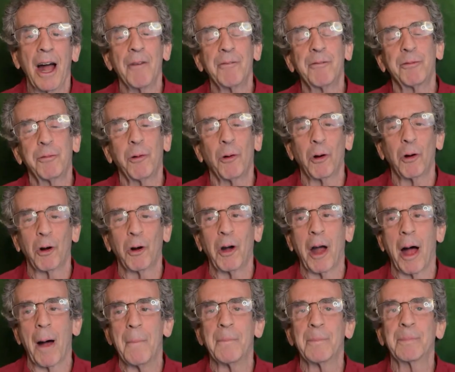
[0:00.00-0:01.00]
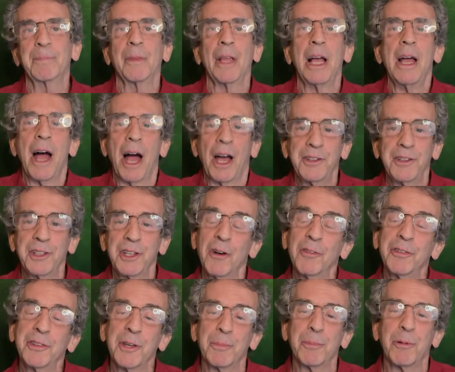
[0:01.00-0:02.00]
for a show
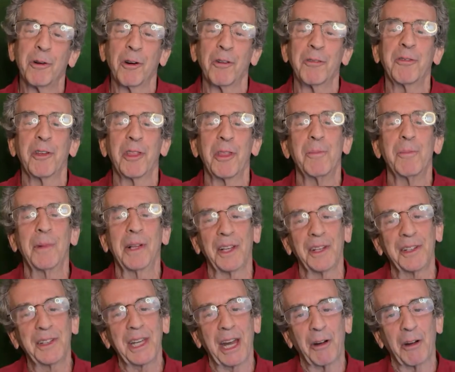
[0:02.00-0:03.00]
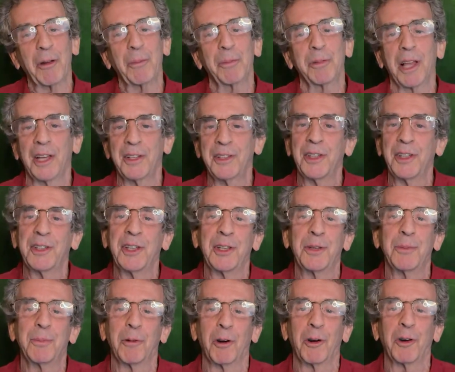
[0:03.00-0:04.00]
of support for the military, plus it's his
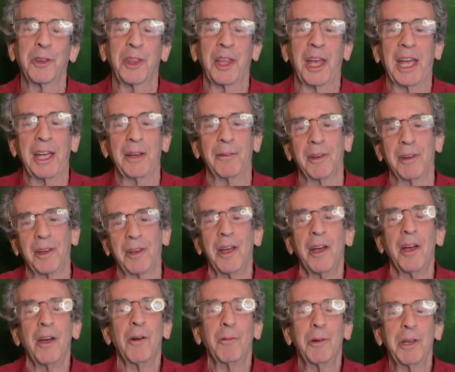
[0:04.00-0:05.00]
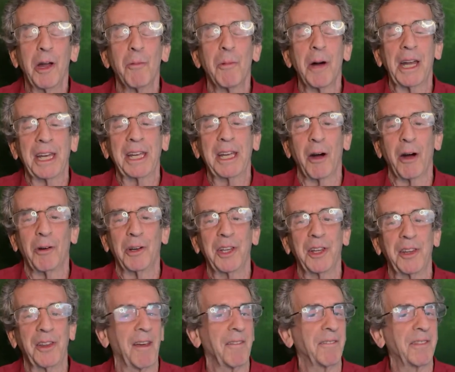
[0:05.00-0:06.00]
birthday. And we don't want to go into
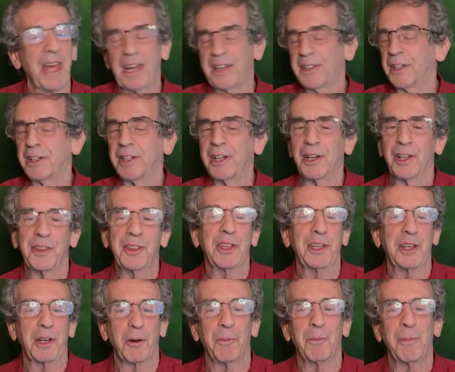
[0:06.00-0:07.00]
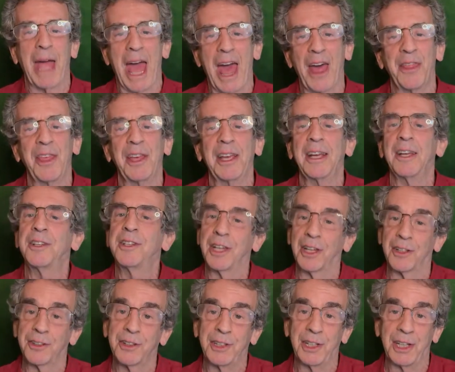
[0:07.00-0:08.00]
if that's a good thing or bad thing. It
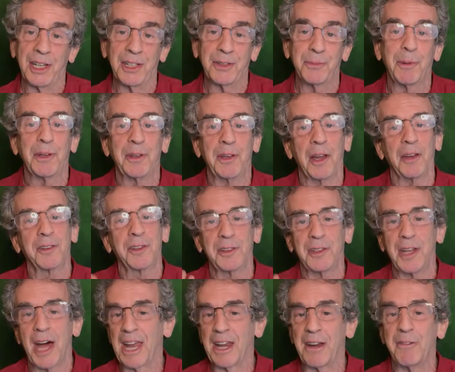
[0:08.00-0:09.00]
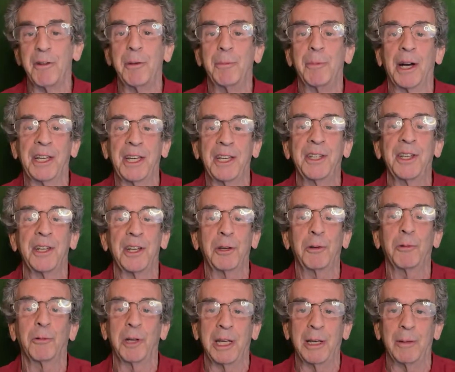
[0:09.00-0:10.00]
just is, but not everybody's in
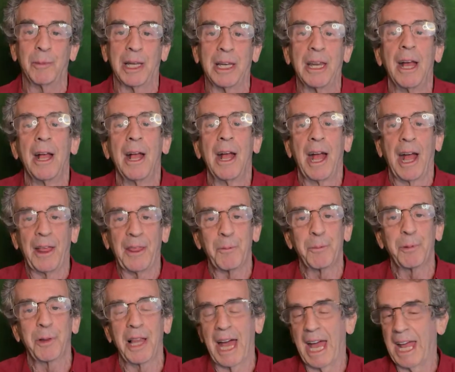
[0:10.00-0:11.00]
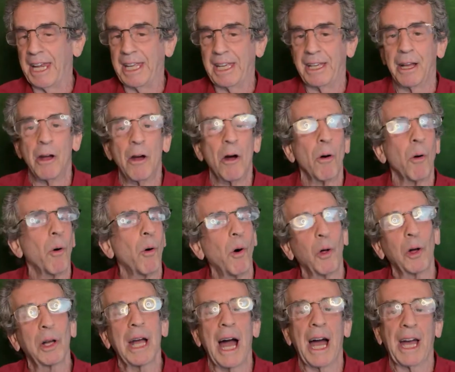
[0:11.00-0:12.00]
agreement, and they're planning
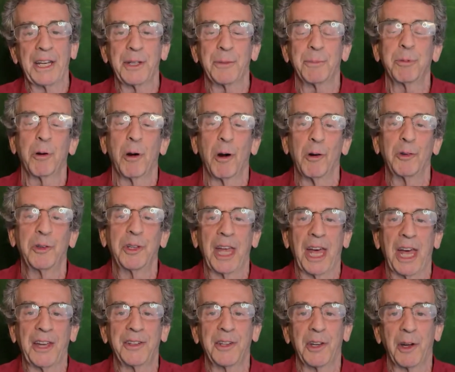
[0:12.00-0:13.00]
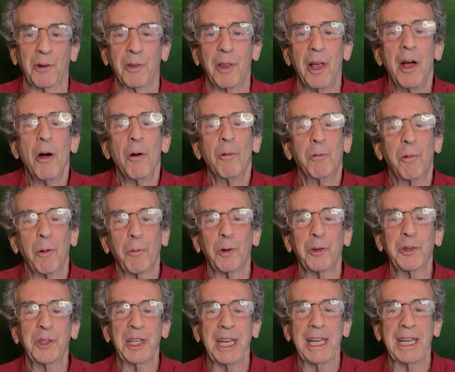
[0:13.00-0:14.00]
all kinds of protests. So what we're
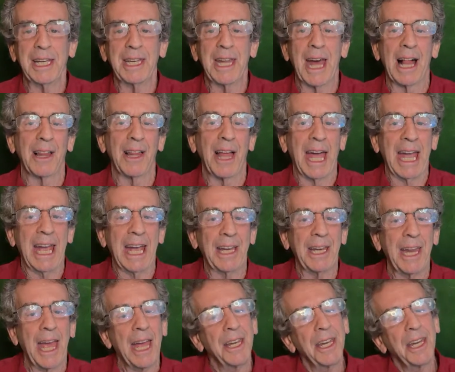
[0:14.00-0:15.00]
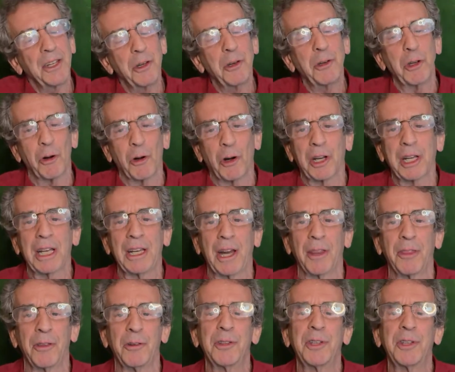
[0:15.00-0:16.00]
seeing in LA and in New York and
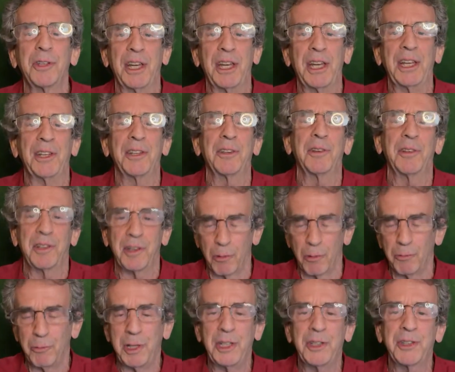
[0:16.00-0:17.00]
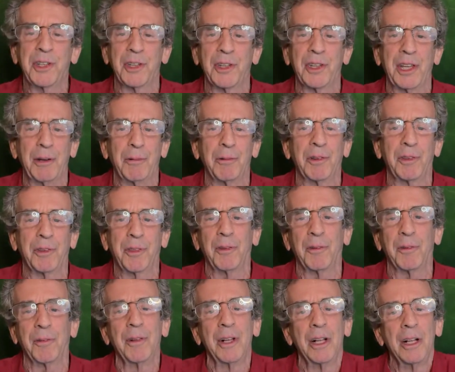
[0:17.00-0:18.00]
other cities, recently with
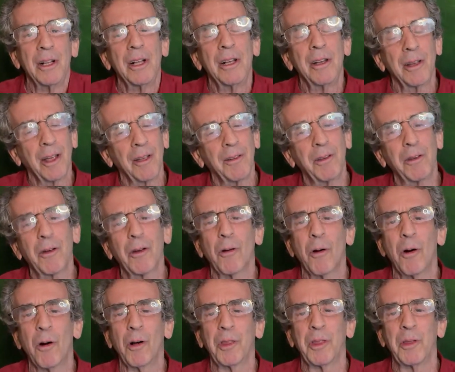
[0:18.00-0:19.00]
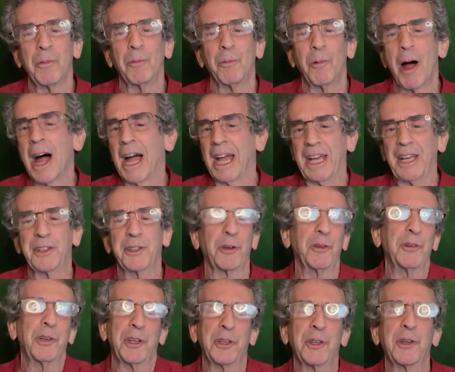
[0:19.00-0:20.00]
you could call them riots or
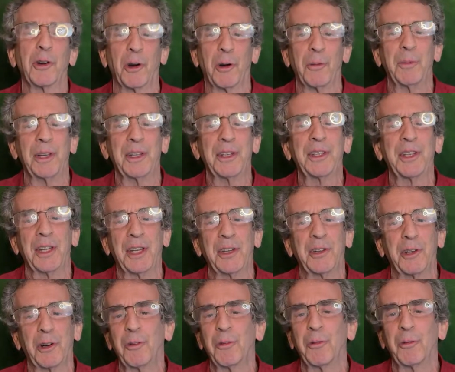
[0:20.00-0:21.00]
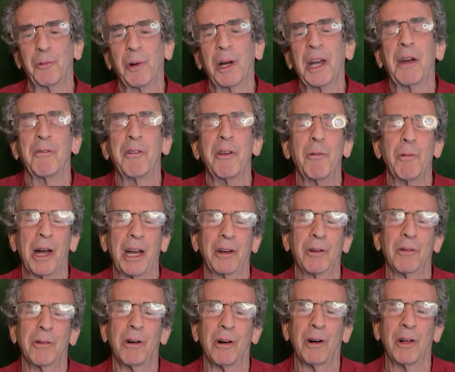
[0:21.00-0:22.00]
disturbances or whatever you want to
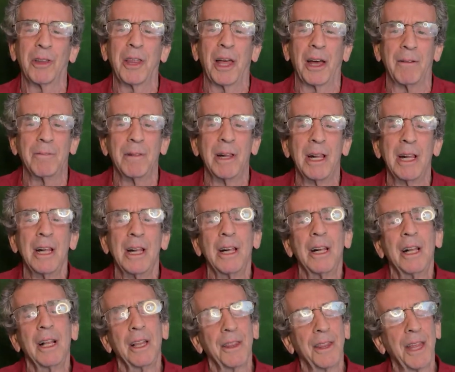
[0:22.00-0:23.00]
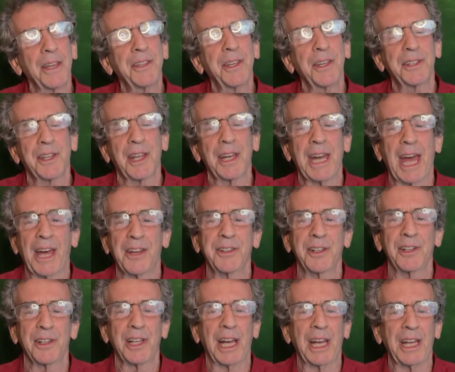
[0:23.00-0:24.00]
call them, that's just going to
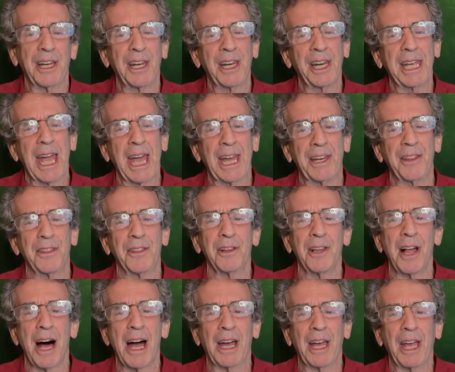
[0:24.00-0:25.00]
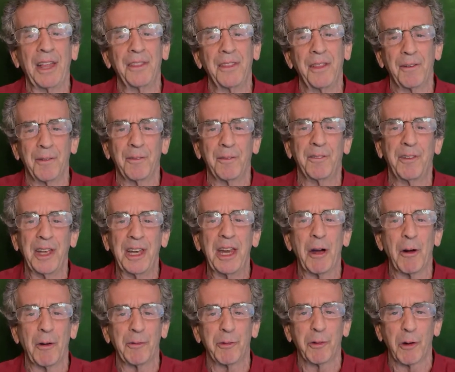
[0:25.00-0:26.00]
escalate. And again, in the
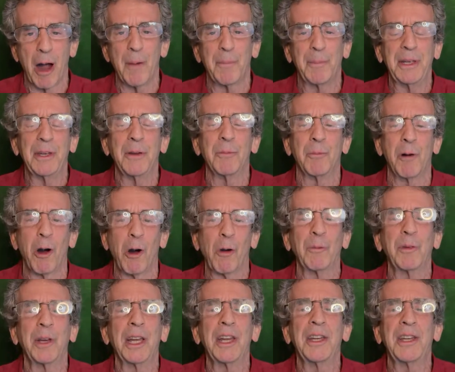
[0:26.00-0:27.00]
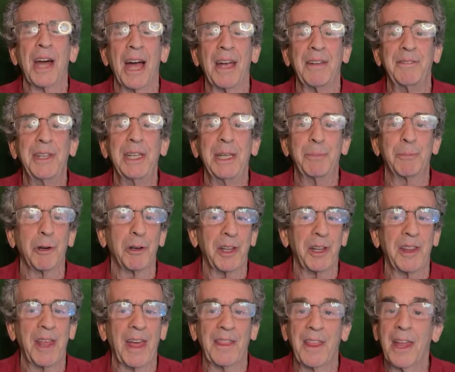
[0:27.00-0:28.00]
video I'm dropping tomorrow, I'm going to dive deeper into
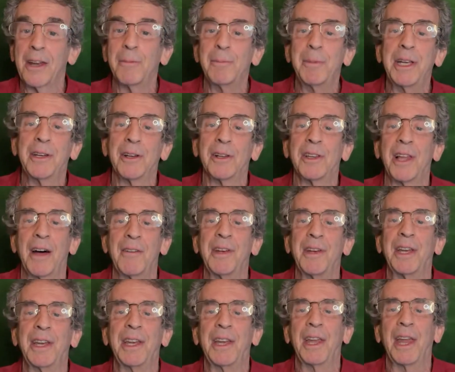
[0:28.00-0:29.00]
that. That'll be at 11